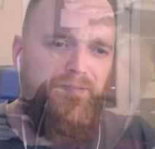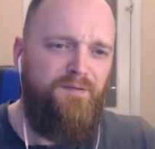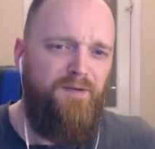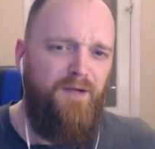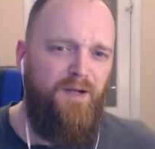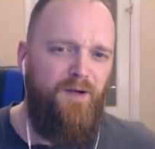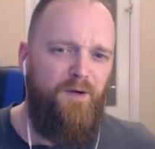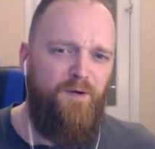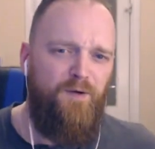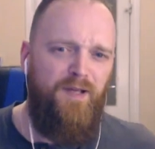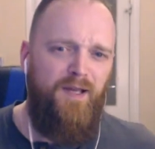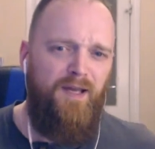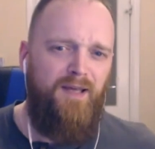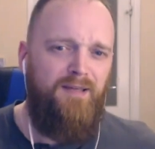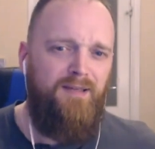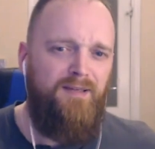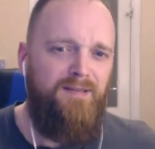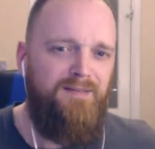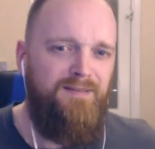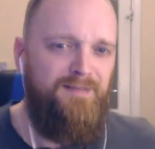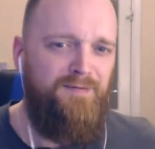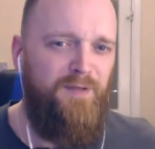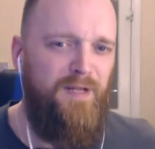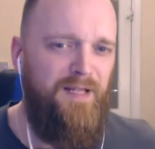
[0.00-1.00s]
Right. Okay.
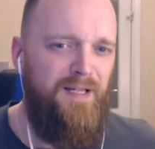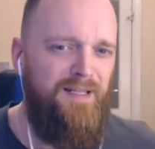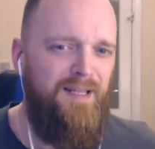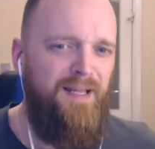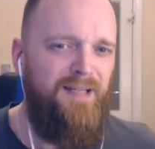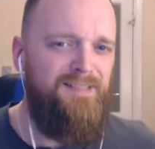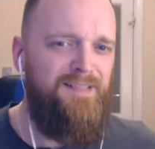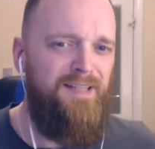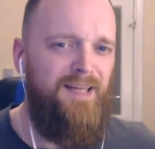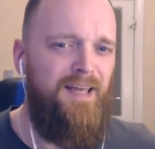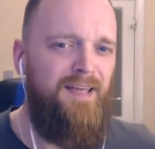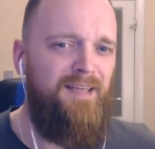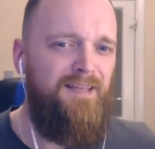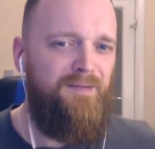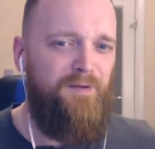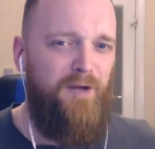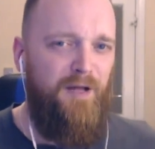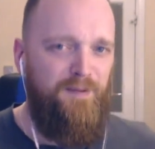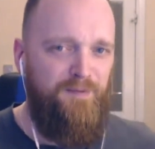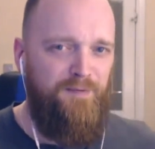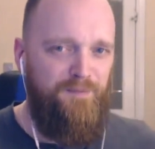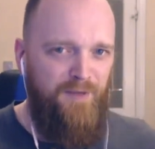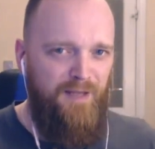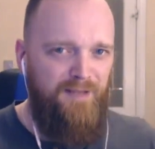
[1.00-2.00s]
Well, like I say,
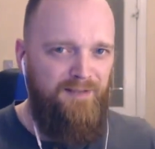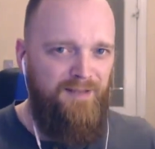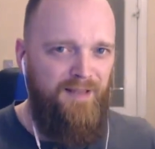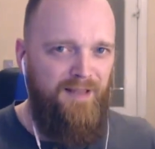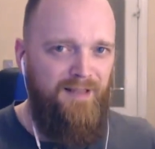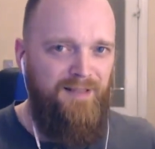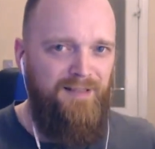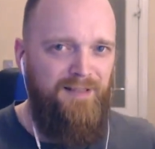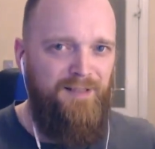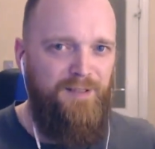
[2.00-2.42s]
I'll, I'll, I'll